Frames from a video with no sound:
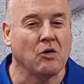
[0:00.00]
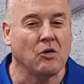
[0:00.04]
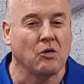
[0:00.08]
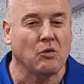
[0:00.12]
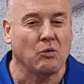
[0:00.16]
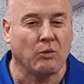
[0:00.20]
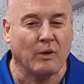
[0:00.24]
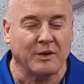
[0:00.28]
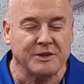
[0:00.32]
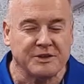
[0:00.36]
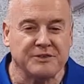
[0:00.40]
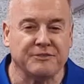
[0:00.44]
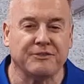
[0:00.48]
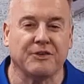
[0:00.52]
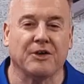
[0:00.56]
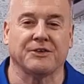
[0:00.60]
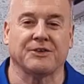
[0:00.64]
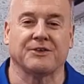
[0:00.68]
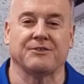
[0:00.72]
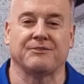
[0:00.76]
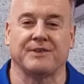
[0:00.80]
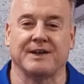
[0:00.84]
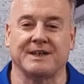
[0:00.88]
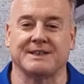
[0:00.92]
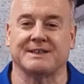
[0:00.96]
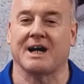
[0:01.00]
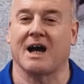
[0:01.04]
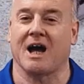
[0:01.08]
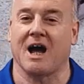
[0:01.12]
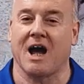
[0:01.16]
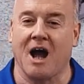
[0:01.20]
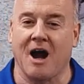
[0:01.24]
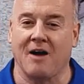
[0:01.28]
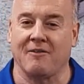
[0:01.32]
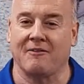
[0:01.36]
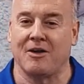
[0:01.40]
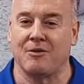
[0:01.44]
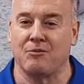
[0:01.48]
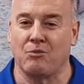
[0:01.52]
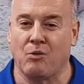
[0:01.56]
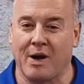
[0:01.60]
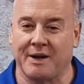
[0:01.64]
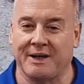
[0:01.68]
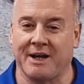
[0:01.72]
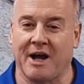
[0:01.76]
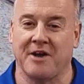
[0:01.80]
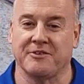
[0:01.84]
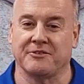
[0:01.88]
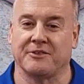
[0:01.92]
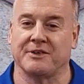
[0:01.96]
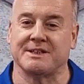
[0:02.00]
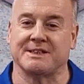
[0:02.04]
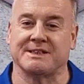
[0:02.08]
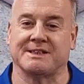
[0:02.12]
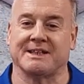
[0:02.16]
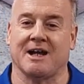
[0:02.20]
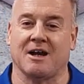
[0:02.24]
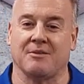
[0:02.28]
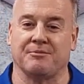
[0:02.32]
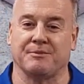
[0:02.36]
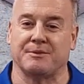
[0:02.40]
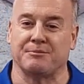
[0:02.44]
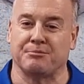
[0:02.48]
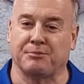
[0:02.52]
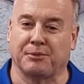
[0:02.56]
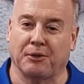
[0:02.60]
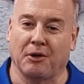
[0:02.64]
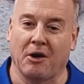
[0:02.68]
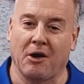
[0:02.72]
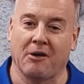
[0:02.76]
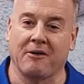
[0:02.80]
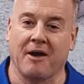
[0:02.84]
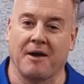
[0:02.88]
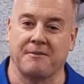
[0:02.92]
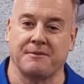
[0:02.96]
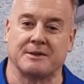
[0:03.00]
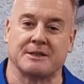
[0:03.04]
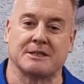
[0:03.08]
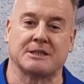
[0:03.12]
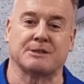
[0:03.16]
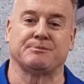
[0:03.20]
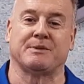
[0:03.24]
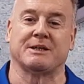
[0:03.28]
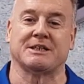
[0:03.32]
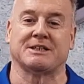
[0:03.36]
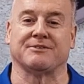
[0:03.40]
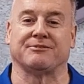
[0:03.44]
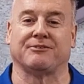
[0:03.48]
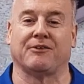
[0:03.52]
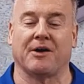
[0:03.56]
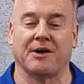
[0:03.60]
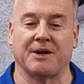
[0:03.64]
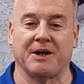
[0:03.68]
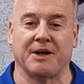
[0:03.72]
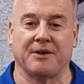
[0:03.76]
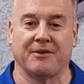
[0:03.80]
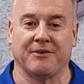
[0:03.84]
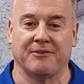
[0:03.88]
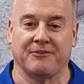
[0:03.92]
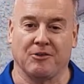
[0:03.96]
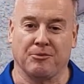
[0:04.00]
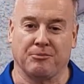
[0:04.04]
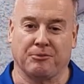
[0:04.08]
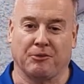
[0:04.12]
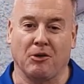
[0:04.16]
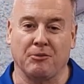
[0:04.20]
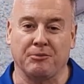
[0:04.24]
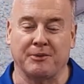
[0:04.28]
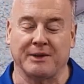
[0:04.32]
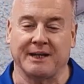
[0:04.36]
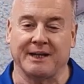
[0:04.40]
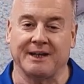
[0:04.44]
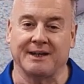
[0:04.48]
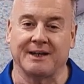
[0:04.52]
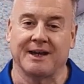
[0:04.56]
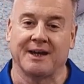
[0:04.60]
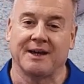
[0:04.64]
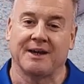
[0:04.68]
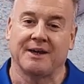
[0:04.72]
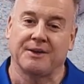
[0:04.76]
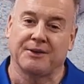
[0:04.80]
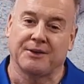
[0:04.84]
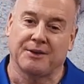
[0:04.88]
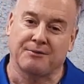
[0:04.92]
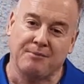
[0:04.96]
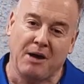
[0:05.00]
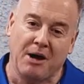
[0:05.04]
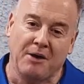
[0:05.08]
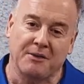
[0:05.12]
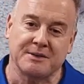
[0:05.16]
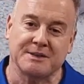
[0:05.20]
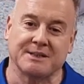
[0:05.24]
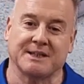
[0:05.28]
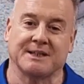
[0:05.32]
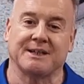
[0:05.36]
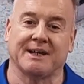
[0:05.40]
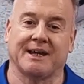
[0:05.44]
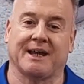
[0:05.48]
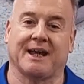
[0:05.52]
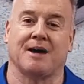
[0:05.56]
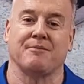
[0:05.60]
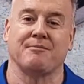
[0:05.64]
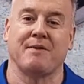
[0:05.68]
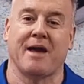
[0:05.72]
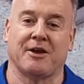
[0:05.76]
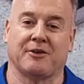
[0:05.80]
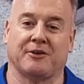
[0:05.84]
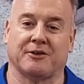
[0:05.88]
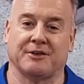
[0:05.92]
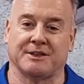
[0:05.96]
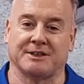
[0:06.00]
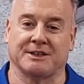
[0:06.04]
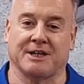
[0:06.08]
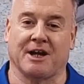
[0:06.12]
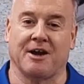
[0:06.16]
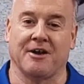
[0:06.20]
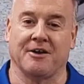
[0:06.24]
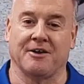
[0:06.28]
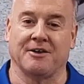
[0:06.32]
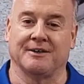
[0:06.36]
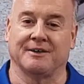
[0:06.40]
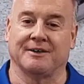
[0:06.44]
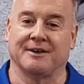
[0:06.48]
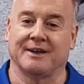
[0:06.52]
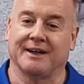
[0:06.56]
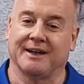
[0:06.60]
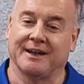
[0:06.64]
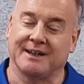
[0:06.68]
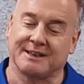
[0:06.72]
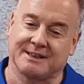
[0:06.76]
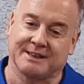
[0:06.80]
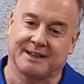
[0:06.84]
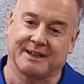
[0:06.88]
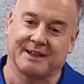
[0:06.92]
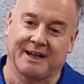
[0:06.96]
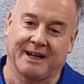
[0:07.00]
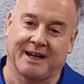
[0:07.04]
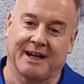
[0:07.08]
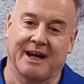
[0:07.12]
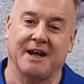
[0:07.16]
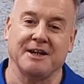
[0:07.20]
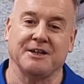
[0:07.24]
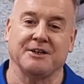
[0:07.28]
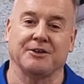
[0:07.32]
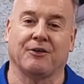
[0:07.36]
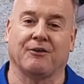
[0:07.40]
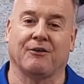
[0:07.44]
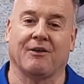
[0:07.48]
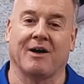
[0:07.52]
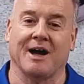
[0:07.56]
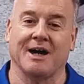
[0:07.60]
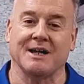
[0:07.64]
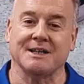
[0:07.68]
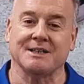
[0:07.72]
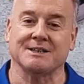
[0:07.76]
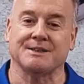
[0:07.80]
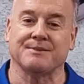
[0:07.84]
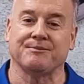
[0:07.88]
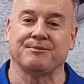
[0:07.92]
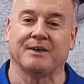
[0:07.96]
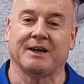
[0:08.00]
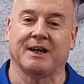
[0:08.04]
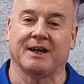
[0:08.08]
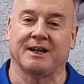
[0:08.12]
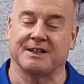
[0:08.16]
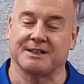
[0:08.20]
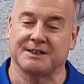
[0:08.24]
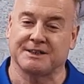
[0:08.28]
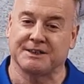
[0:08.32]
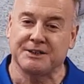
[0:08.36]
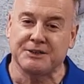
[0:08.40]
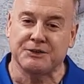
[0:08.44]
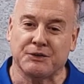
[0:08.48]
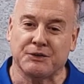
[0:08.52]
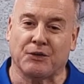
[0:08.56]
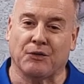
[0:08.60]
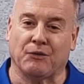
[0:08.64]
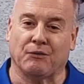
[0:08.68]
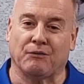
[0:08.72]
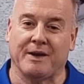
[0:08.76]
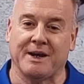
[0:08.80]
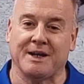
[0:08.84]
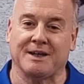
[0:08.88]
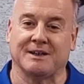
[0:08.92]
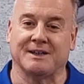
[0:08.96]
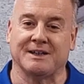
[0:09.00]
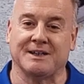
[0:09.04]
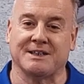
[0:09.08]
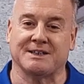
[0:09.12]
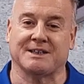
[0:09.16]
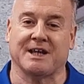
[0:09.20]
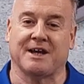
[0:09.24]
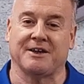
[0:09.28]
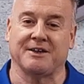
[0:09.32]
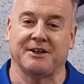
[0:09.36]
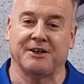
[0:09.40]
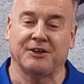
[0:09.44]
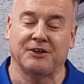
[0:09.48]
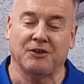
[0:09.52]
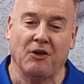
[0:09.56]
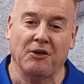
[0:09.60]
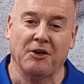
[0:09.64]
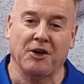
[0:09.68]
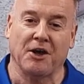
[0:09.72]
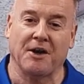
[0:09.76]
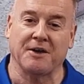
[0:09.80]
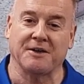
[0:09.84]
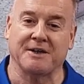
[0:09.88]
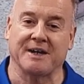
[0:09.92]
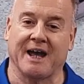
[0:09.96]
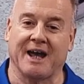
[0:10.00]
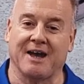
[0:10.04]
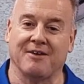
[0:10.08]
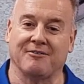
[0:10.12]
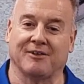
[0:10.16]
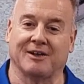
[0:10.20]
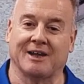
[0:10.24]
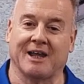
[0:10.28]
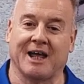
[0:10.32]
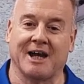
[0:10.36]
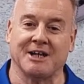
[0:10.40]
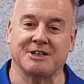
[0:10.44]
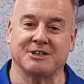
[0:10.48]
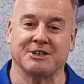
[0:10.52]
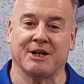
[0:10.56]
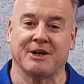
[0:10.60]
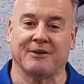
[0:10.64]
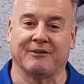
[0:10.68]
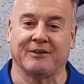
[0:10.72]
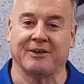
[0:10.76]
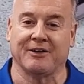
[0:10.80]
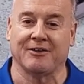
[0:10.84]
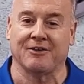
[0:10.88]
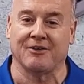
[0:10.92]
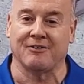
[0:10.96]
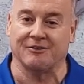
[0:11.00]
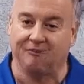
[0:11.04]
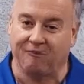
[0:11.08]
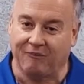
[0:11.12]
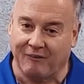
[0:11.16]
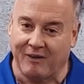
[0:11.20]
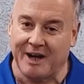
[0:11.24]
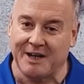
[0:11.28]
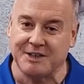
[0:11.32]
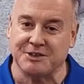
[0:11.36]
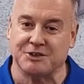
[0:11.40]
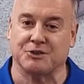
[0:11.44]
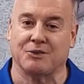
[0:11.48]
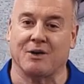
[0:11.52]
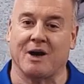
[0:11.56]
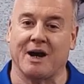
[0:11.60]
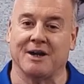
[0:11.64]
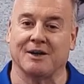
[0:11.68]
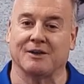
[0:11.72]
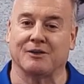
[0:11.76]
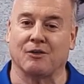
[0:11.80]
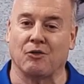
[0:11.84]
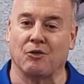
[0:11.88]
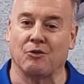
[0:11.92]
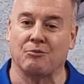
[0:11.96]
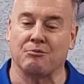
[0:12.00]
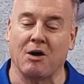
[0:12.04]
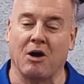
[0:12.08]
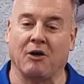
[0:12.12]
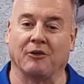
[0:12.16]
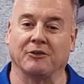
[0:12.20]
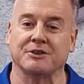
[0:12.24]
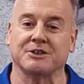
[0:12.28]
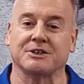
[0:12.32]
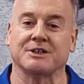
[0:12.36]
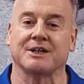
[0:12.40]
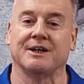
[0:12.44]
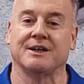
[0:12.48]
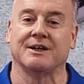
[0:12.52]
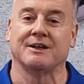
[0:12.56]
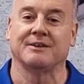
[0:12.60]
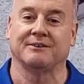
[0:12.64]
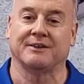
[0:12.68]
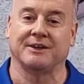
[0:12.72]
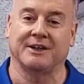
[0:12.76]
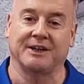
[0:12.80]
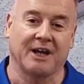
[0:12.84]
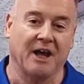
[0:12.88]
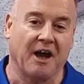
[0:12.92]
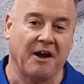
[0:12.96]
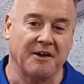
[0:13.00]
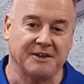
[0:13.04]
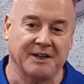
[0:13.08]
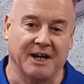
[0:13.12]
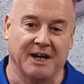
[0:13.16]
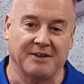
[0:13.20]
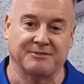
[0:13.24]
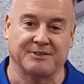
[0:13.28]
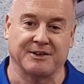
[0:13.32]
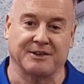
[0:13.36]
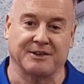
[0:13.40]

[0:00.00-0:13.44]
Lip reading: Once you've got the Victa RM100 set up and programmed in a specified area of your property, the mower is going to come out on its own. It's going to cut your grass and it's going it regularly so that you're not going to have a large area of grass trail or mulch that you're going to have to